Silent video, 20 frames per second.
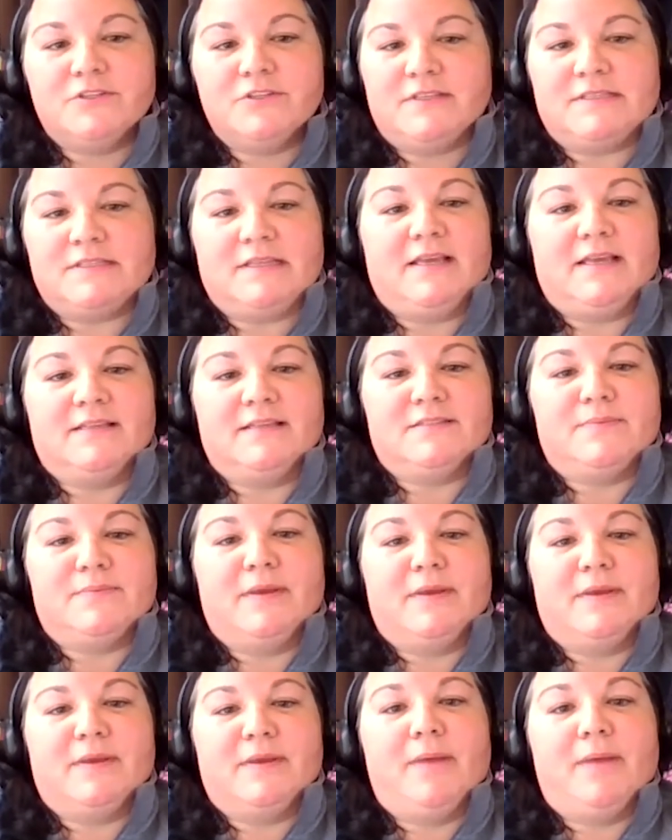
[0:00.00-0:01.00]
The acquisition
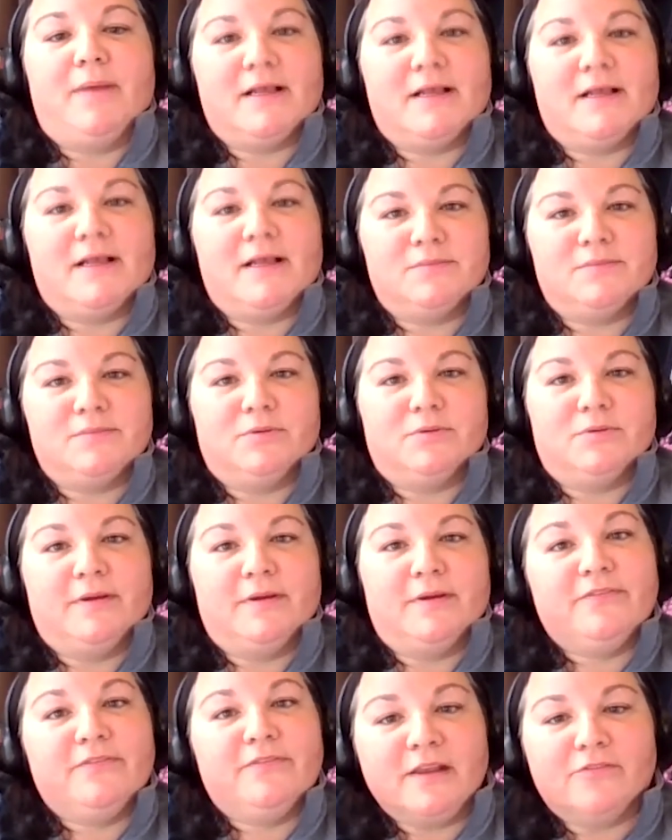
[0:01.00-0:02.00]
of these lands is made
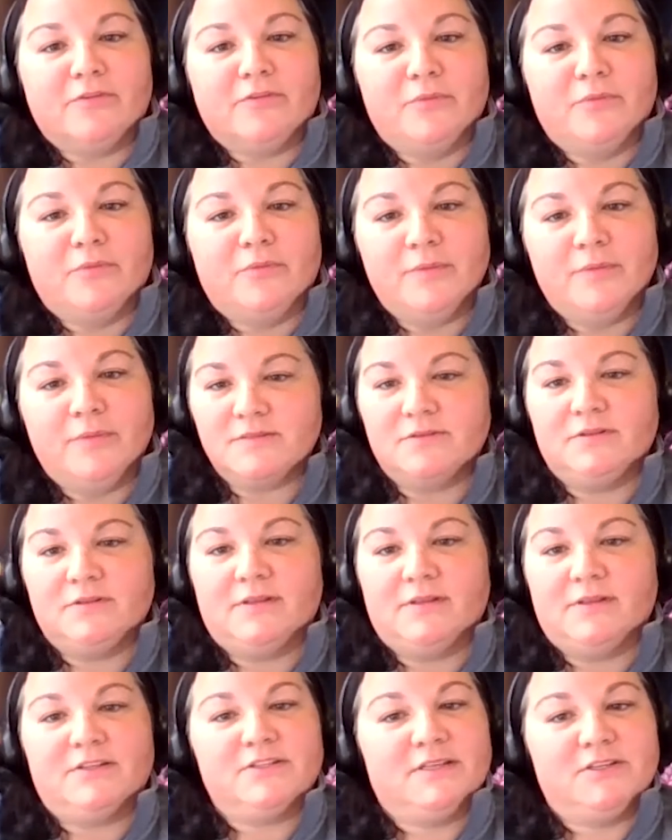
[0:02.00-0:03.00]
possible by funding from the
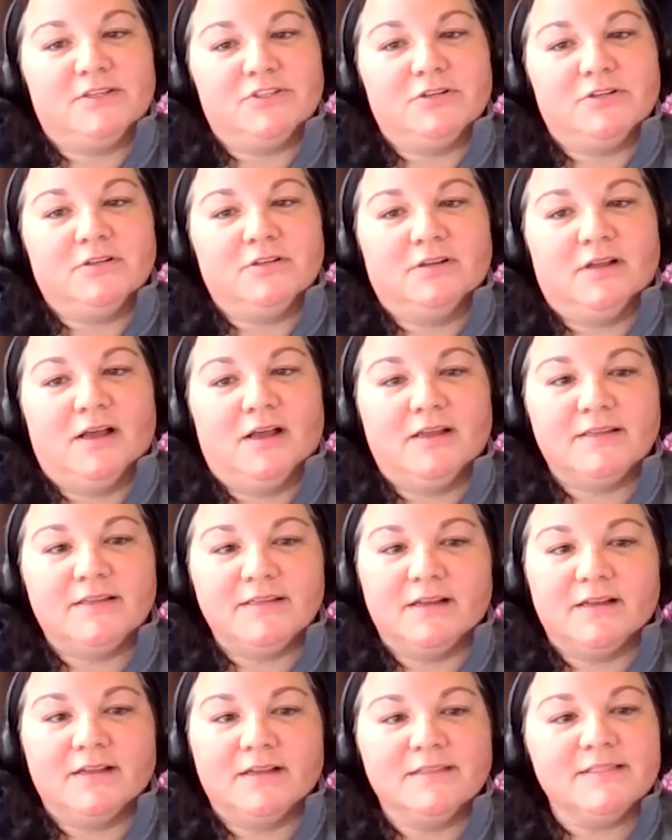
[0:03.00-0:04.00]
Minnesota legislature,
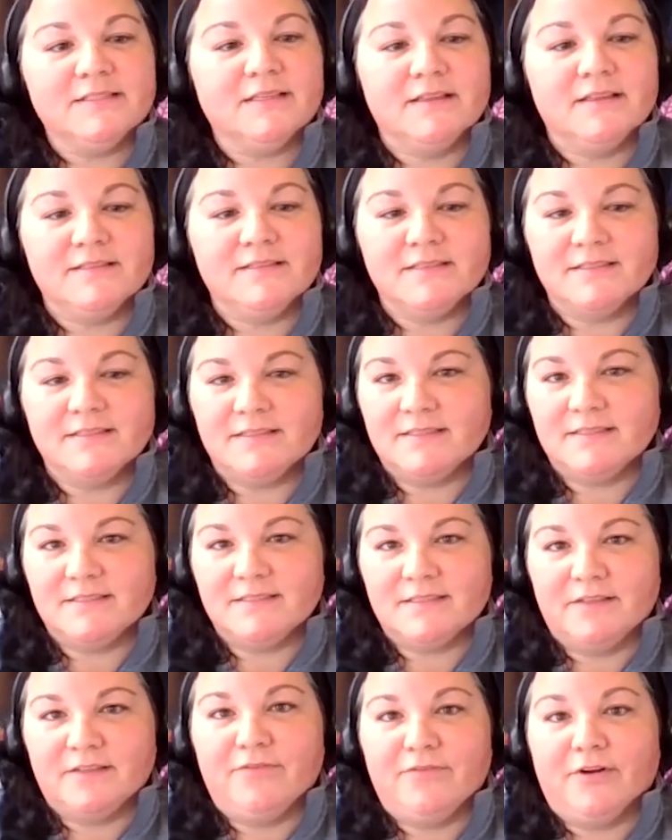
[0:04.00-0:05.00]
hunting
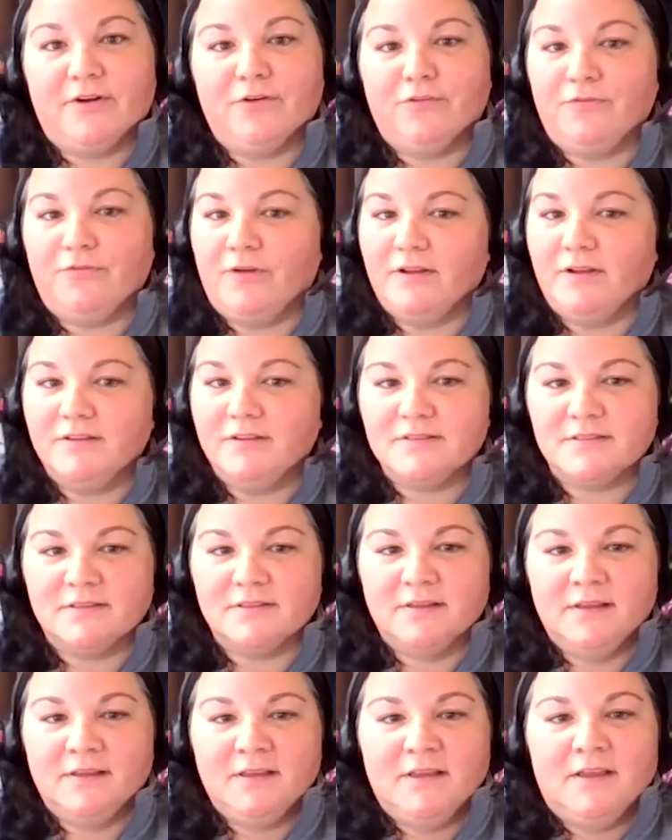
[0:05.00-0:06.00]
licenses, and federal funds.
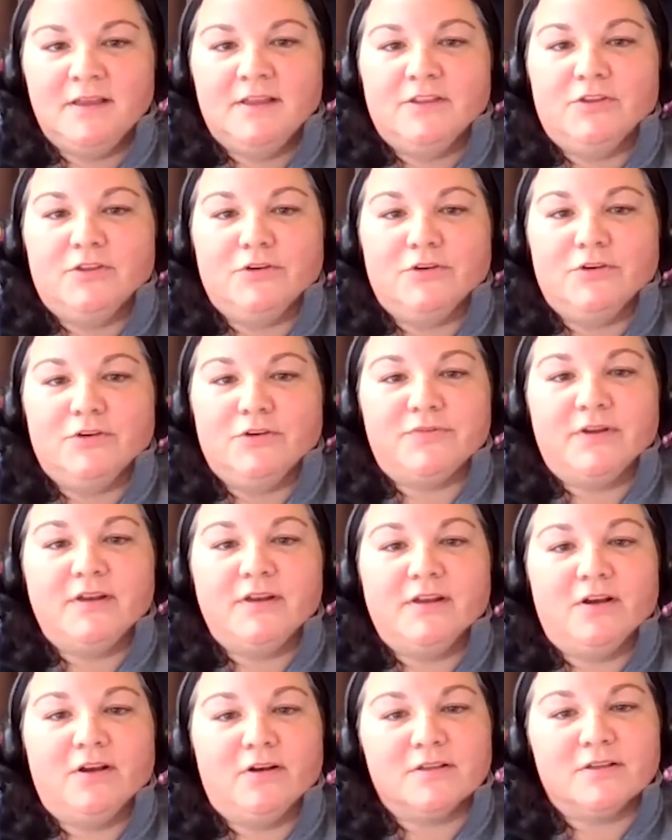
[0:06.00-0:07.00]
There is
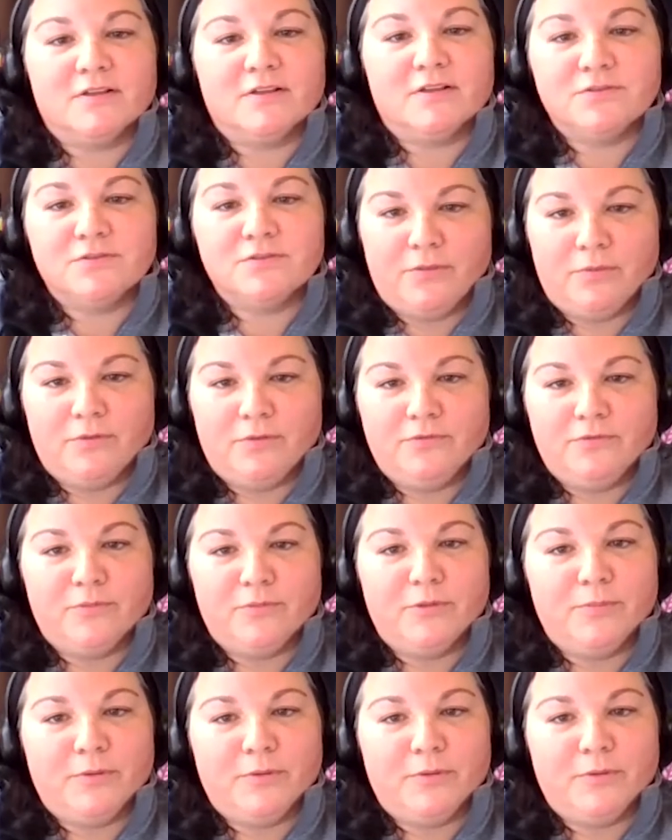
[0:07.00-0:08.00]
funding also available from the
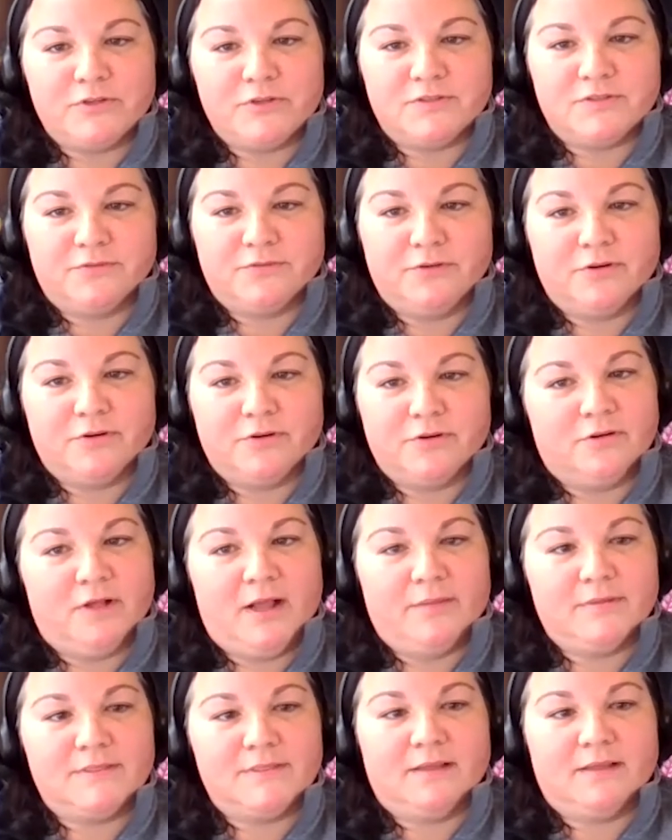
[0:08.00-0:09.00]
purchase of critical
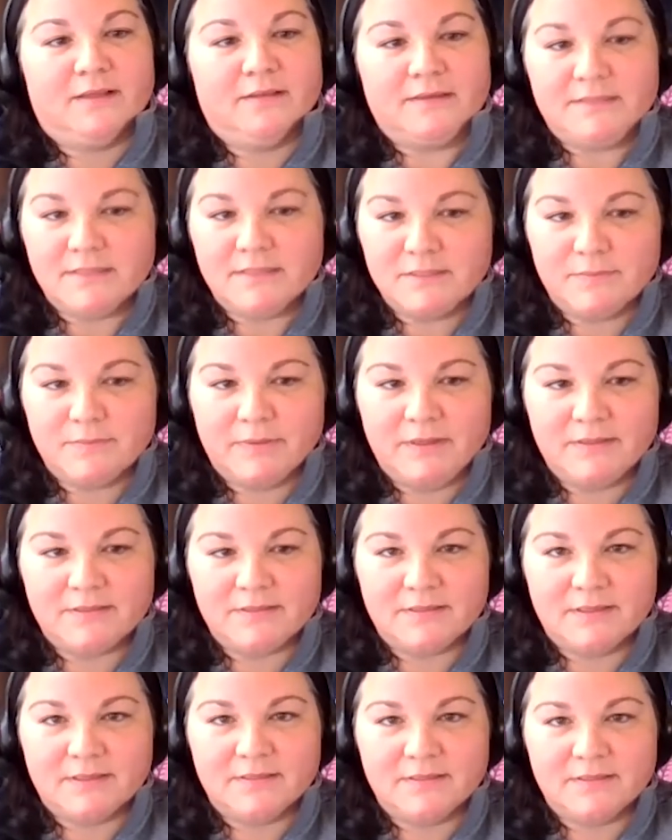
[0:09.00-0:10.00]
habitat license plates
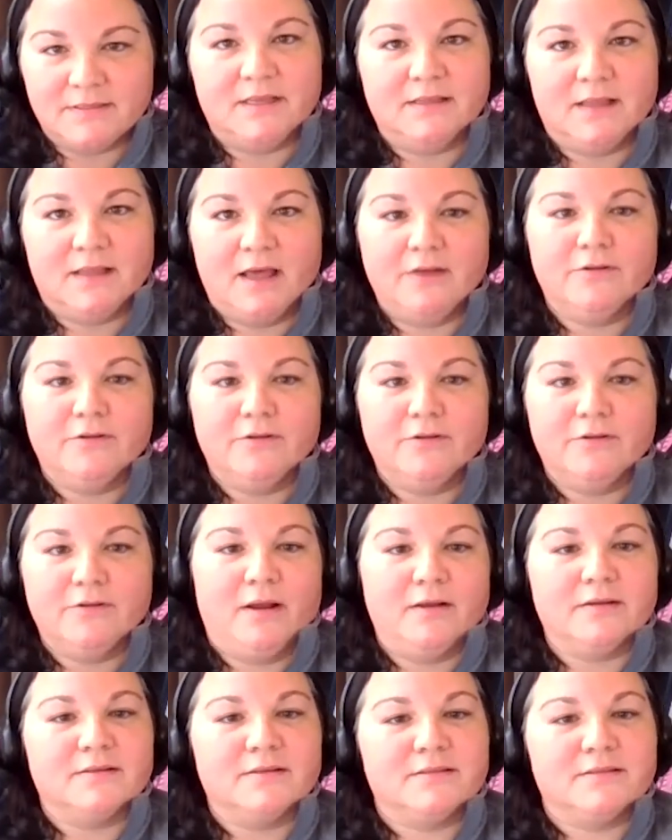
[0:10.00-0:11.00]
and state lottery
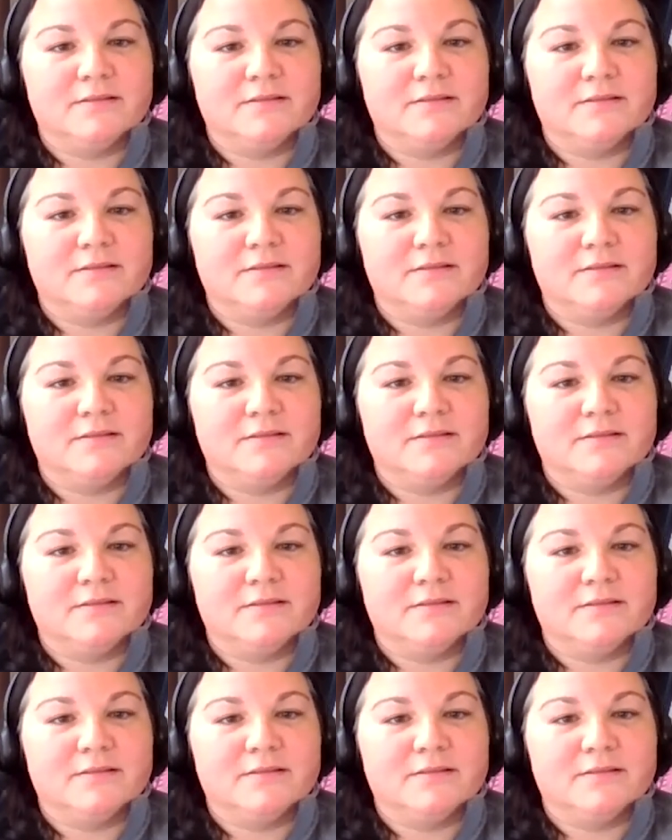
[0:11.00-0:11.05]
products.